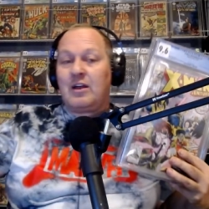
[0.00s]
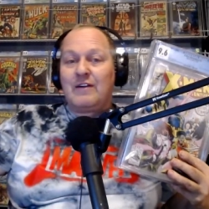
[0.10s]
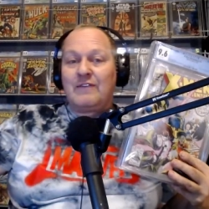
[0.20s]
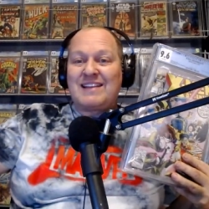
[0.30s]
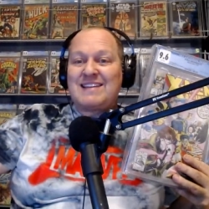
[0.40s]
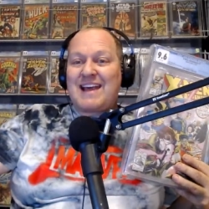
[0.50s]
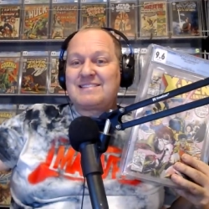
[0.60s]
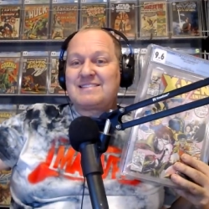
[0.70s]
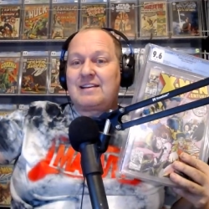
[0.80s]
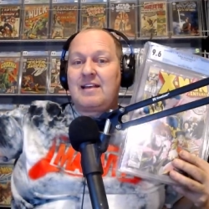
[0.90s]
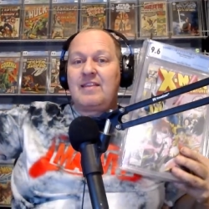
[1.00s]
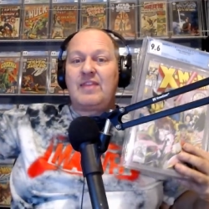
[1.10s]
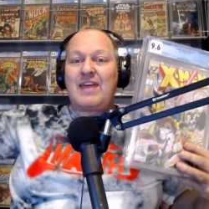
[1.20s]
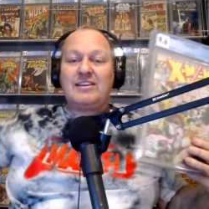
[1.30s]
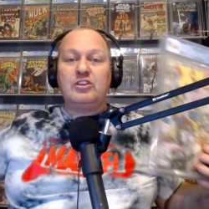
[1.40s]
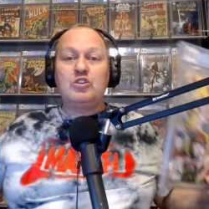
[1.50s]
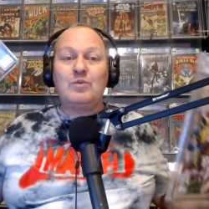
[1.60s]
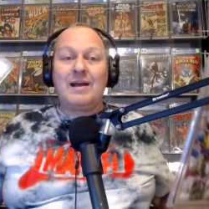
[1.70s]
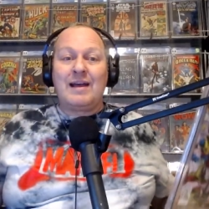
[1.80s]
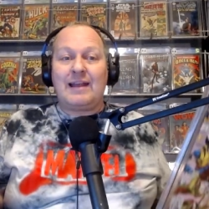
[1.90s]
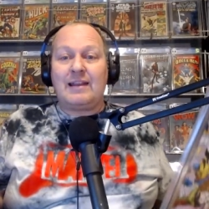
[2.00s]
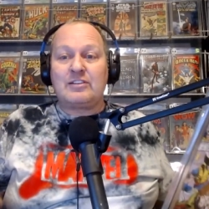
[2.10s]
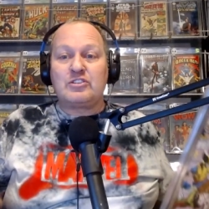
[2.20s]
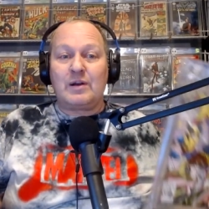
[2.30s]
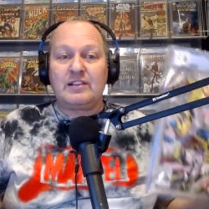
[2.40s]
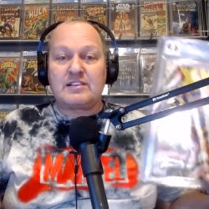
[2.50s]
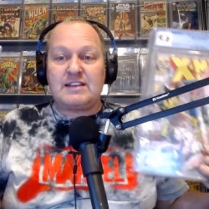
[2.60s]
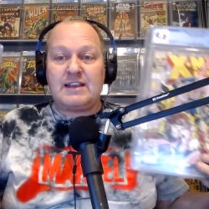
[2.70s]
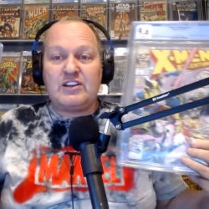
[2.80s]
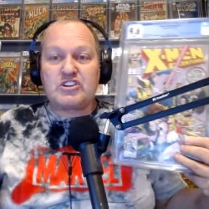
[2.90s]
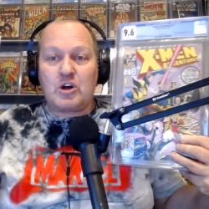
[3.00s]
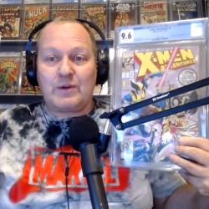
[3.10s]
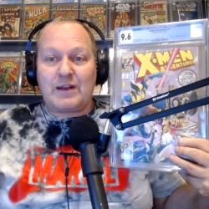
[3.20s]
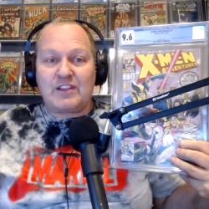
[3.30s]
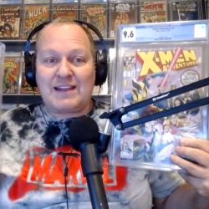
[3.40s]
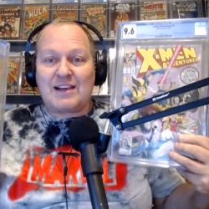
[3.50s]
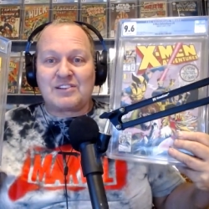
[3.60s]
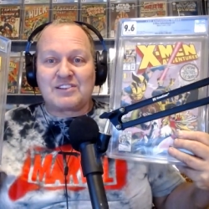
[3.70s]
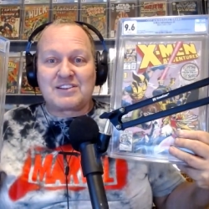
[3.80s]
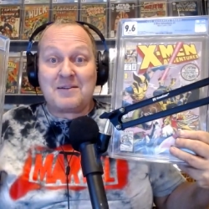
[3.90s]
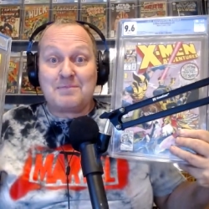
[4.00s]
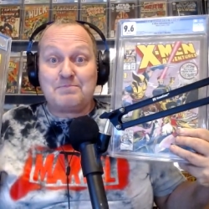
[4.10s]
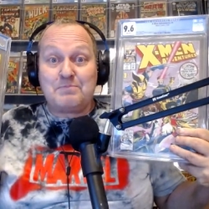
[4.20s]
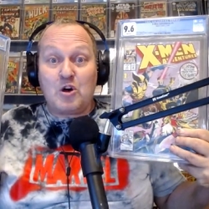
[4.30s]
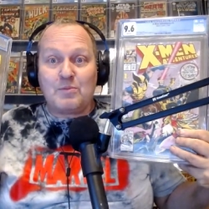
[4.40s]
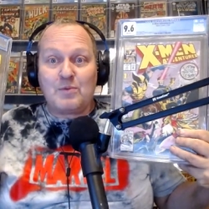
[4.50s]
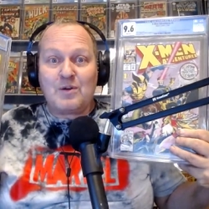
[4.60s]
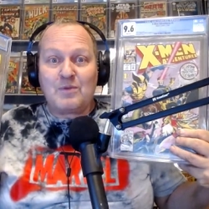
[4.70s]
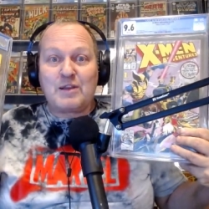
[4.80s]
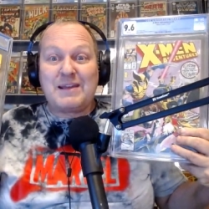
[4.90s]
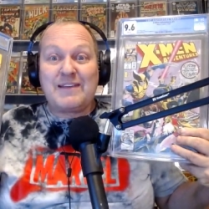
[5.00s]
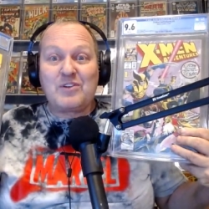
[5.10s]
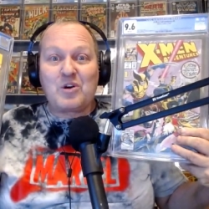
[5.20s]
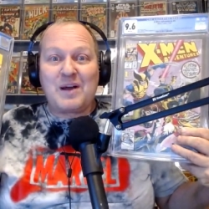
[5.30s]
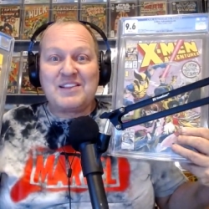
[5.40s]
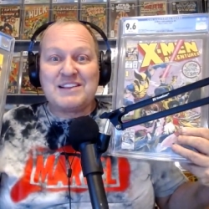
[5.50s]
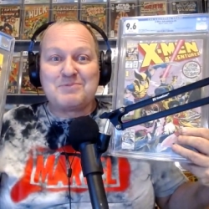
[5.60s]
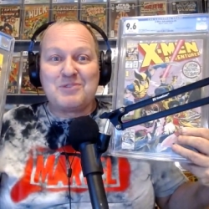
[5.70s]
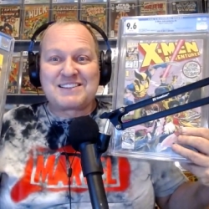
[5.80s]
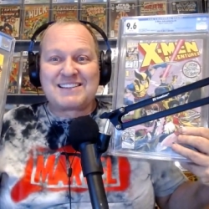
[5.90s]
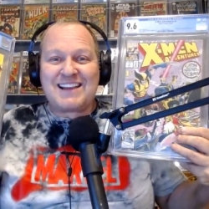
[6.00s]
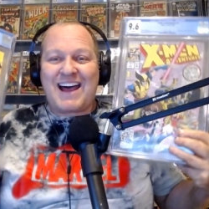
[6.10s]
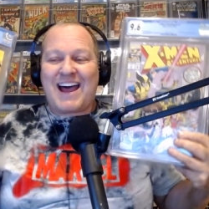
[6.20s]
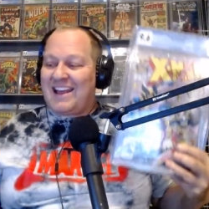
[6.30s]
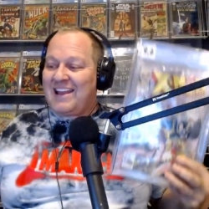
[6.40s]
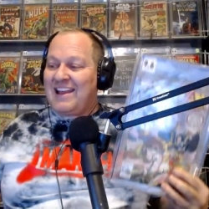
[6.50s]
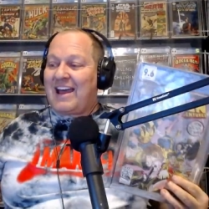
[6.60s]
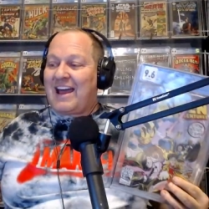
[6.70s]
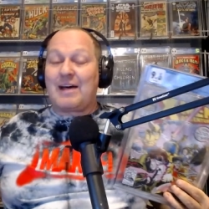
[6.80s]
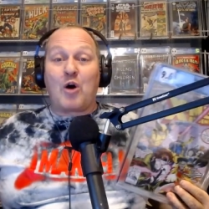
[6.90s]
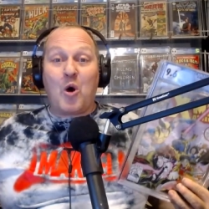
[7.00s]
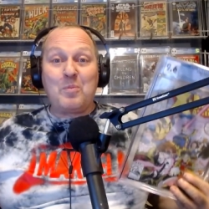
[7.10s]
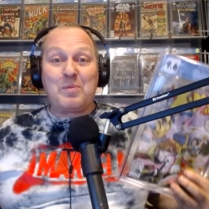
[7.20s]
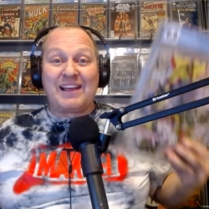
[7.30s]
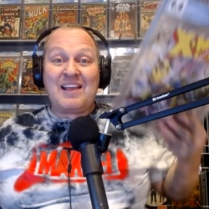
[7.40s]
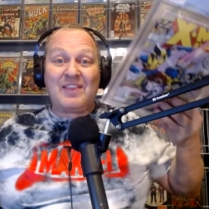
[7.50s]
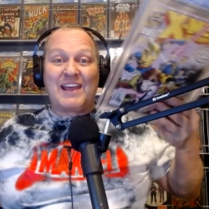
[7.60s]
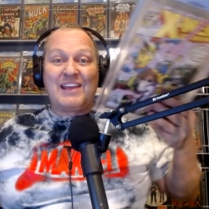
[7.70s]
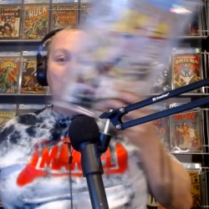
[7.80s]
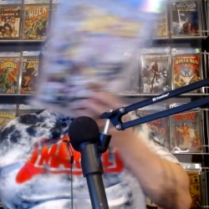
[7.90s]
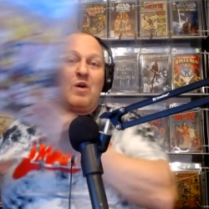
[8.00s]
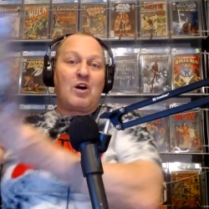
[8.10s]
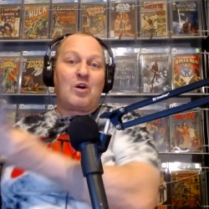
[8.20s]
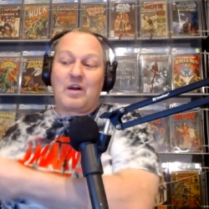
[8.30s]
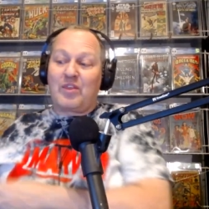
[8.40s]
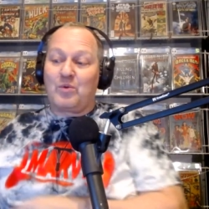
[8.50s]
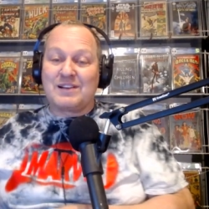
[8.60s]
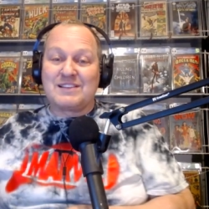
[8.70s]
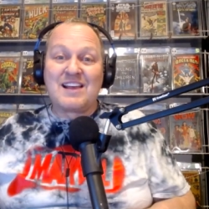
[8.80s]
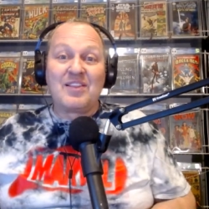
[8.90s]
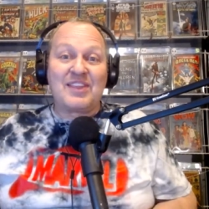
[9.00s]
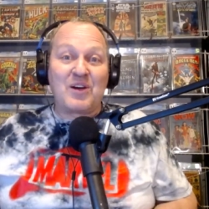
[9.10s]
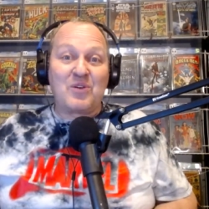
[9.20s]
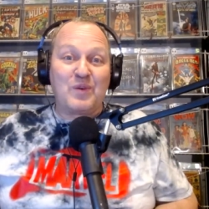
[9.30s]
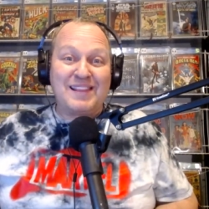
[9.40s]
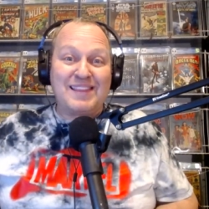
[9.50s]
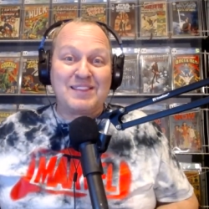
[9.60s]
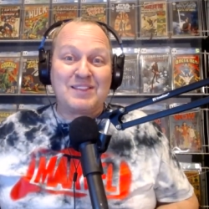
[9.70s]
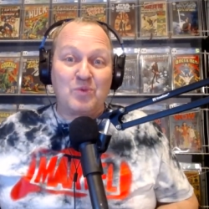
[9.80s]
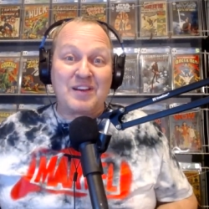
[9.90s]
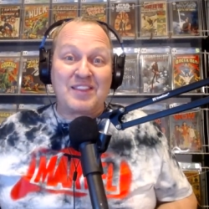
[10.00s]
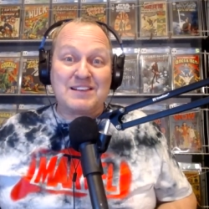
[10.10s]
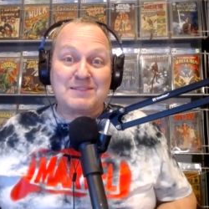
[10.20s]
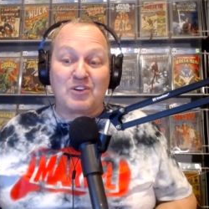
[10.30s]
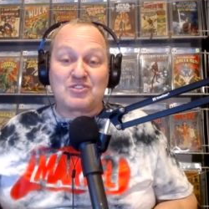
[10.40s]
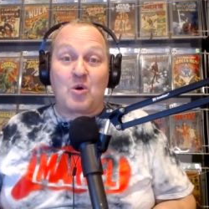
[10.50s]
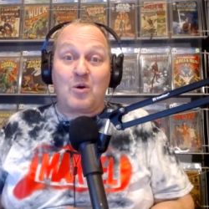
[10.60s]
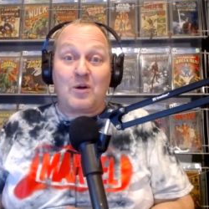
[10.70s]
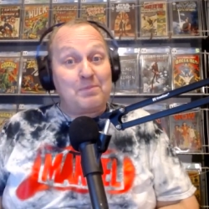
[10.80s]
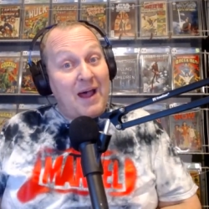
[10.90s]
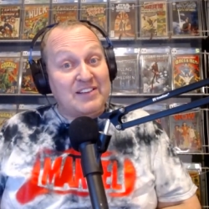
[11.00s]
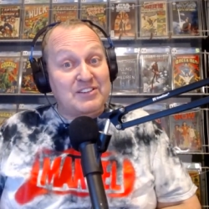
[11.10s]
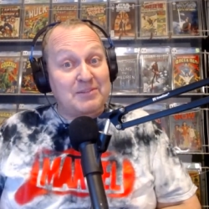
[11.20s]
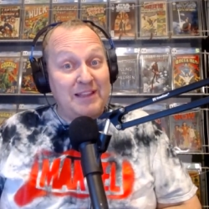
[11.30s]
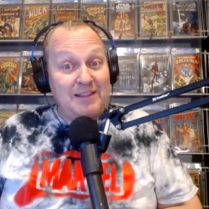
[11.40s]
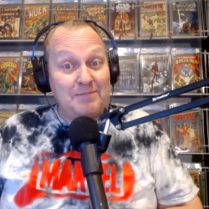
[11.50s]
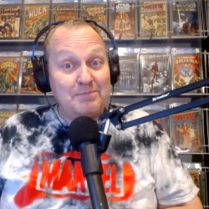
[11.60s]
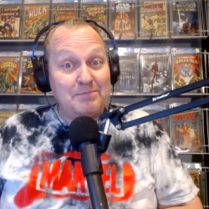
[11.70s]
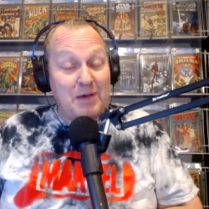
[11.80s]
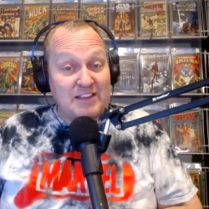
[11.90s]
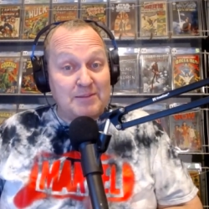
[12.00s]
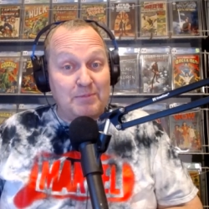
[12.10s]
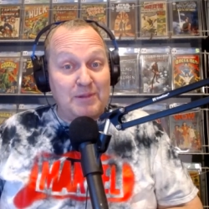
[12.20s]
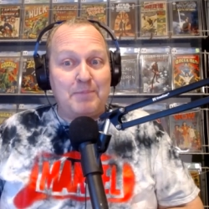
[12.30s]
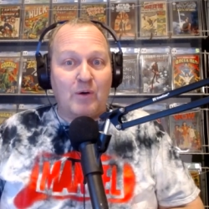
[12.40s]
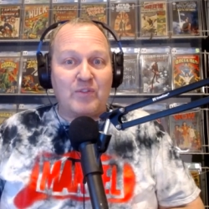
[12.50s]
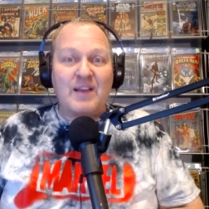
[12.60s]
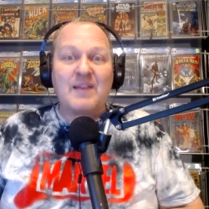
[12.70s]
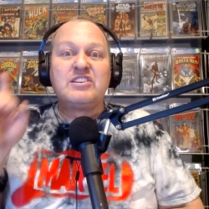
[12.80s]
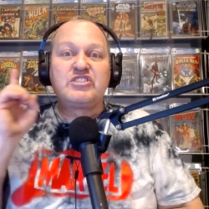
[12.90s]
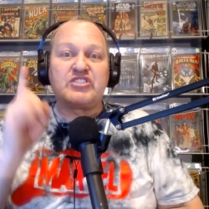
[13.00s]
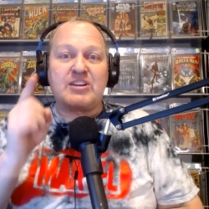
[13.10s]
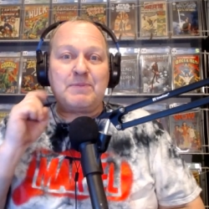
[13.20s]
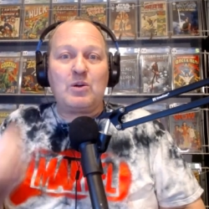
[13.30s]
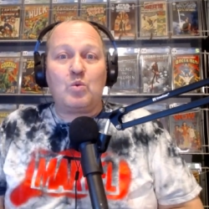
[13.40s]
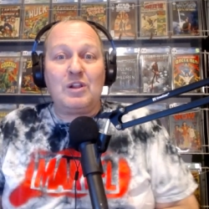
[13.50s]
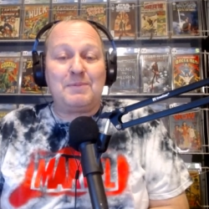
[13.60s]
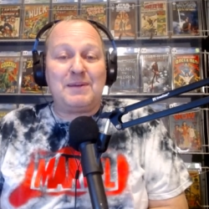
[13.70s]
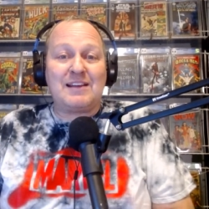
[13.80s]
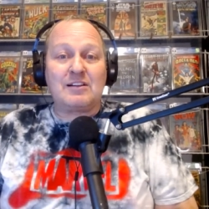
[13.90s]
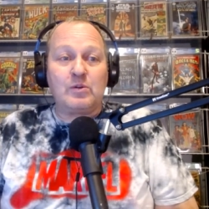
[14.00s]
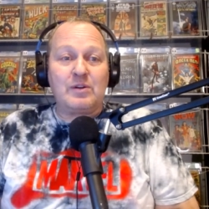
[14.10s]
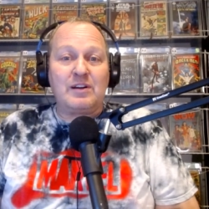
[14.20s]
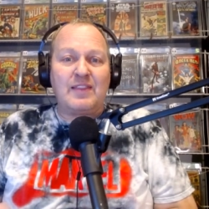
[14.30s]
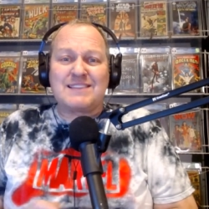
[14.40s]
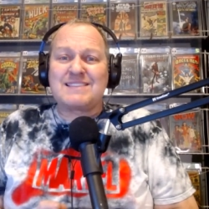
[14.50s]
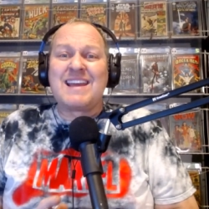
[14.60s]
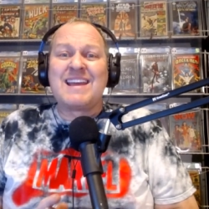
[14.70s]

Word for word: fantastic thank you and enjoying the TV show and everything else. Boom. We're going to be giving away these books and I'm hoping that you are one of the ones that win one of these books or possibly possibly both. Shipping will be included in this